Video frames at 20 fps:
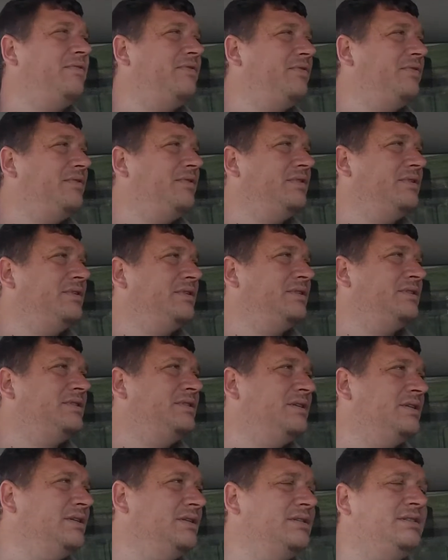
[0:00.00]

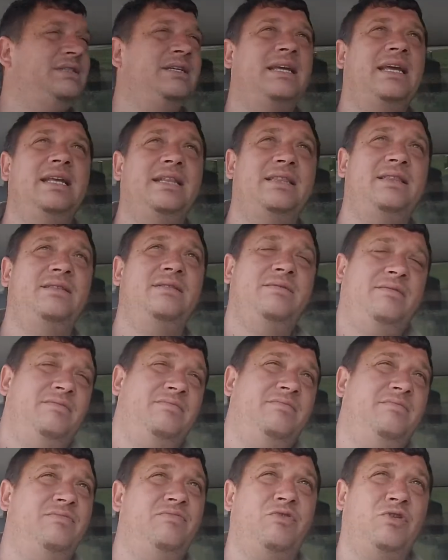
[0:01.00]
to get
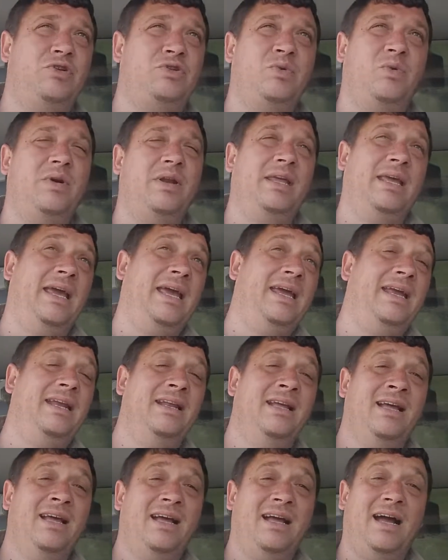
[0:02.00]
for 28.
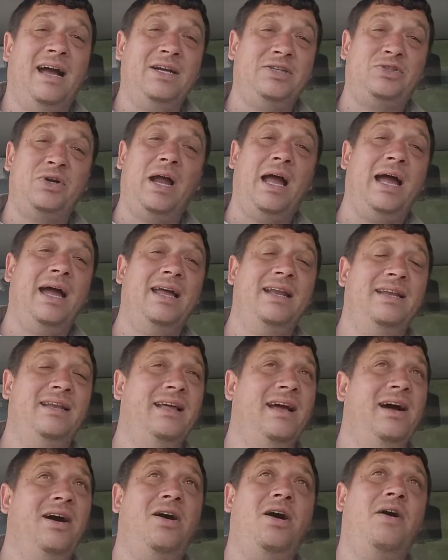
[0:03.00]
I tried.
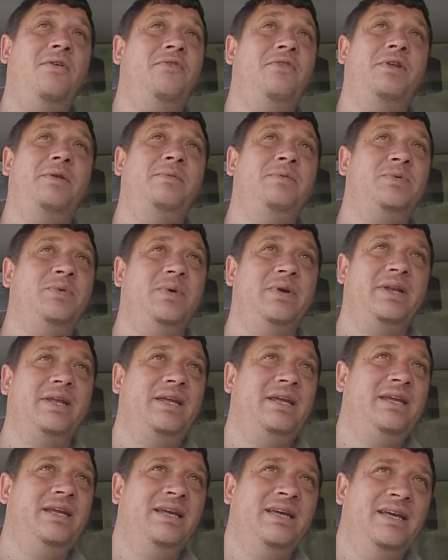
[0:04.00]
I offered him
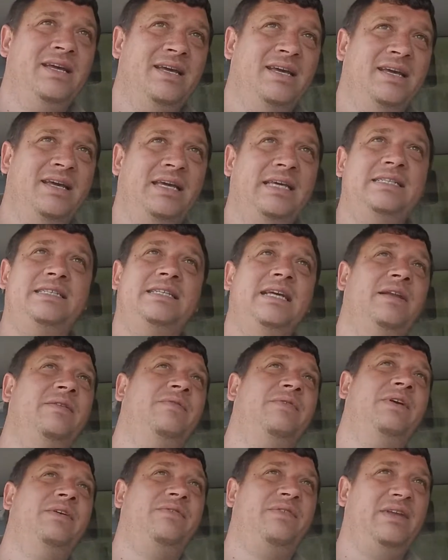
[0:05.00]
20. He said
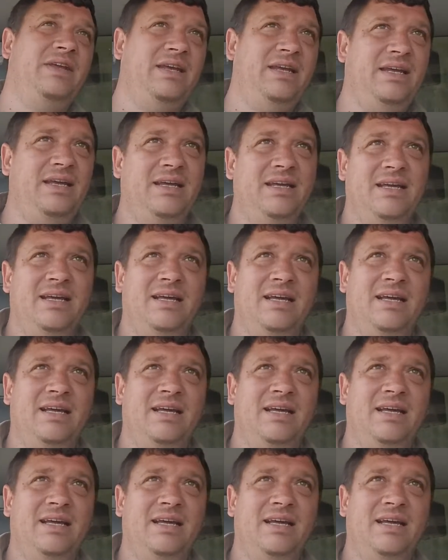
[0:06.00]
50.